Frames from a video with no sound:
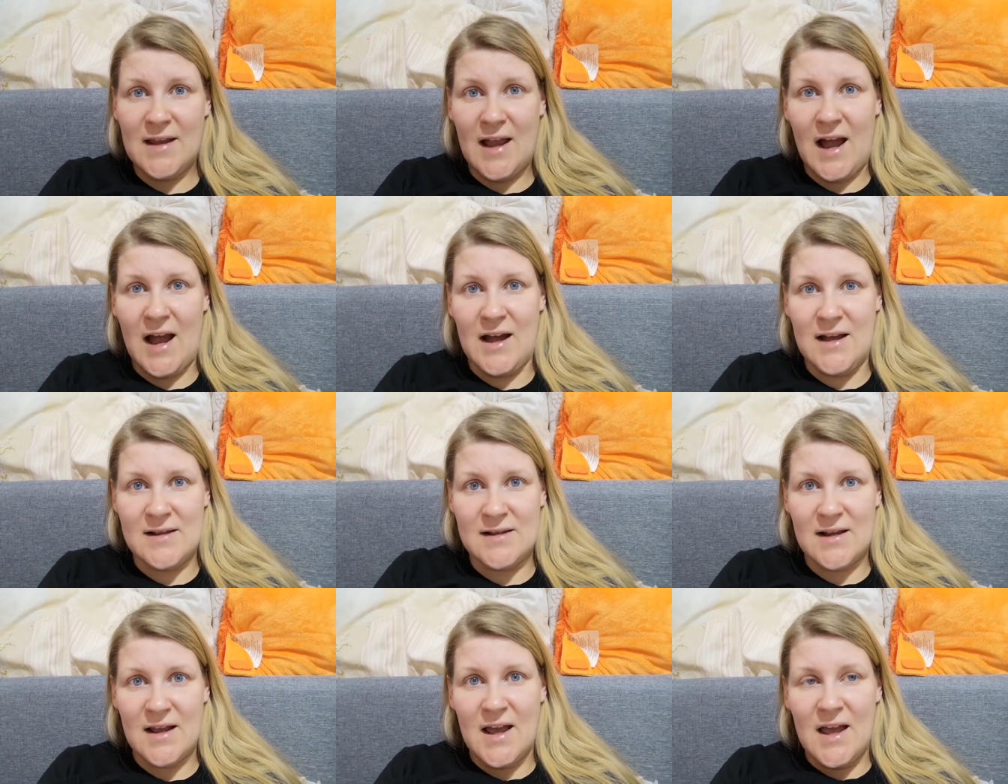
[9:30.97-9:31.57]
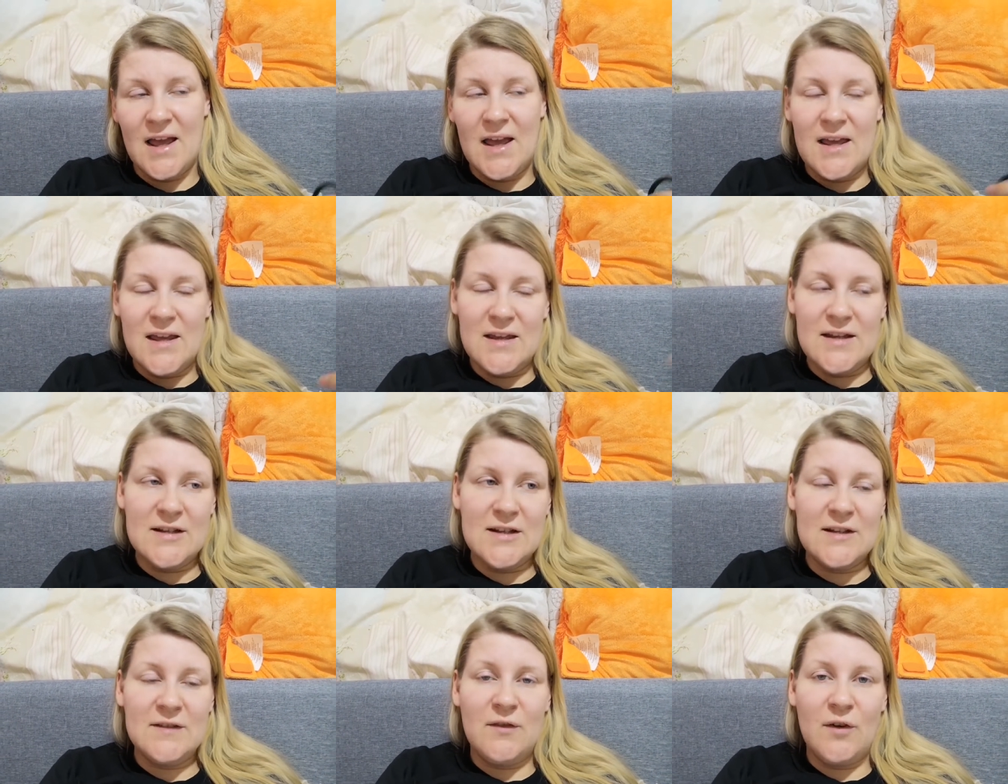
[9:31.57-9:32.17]
He asked
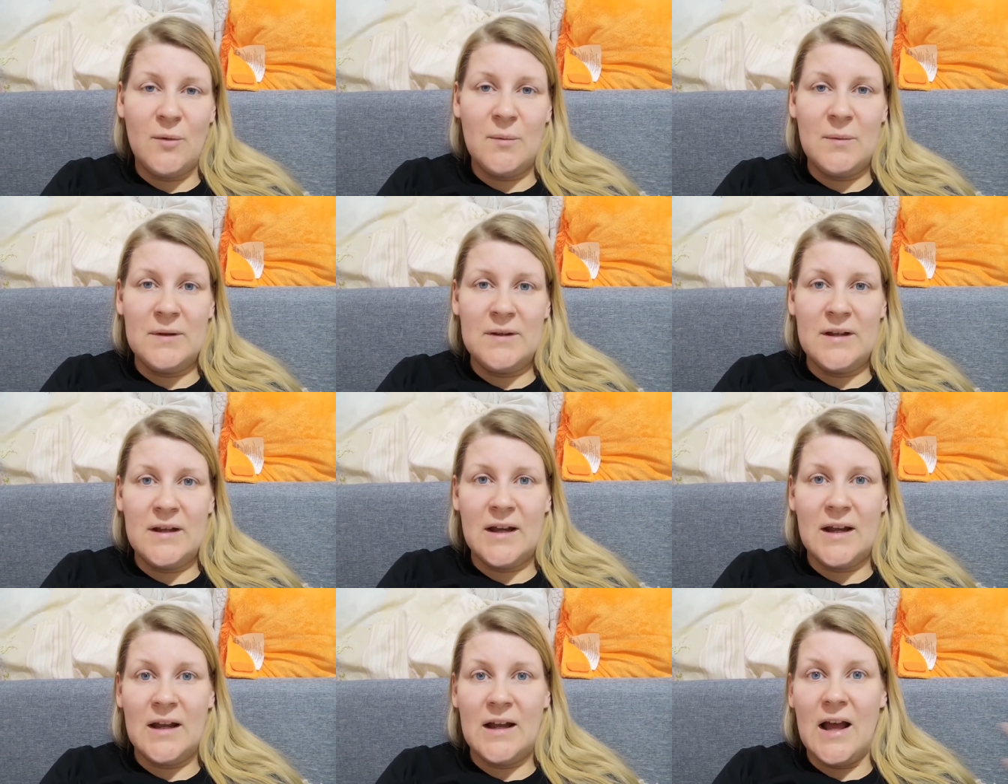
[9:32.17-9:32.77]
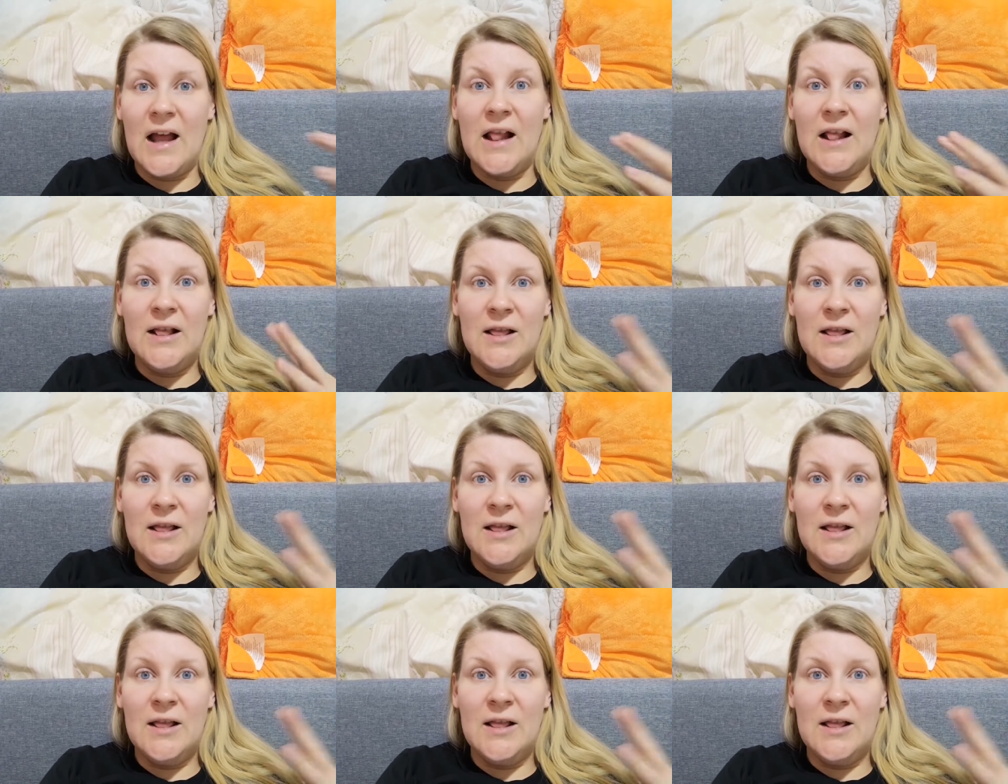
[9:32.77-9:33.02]
if she's vomiting a